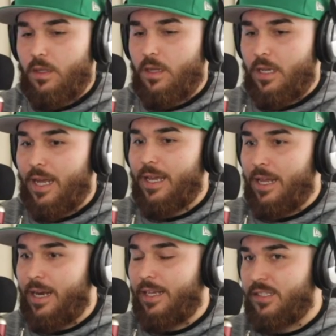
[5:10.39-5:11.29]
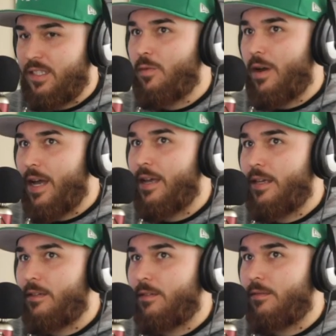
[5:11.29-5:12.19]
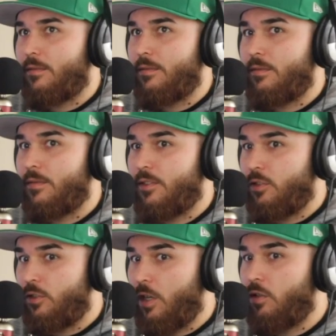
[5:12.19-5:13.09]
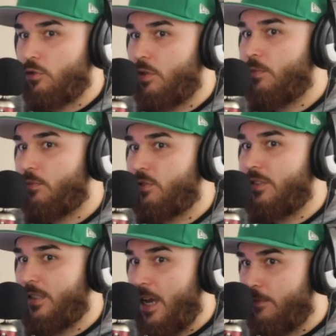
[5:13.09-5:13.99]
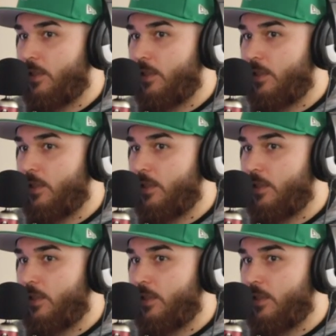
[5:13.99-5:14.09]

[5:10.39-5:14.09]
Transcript: and i and i see why donald trump was definitely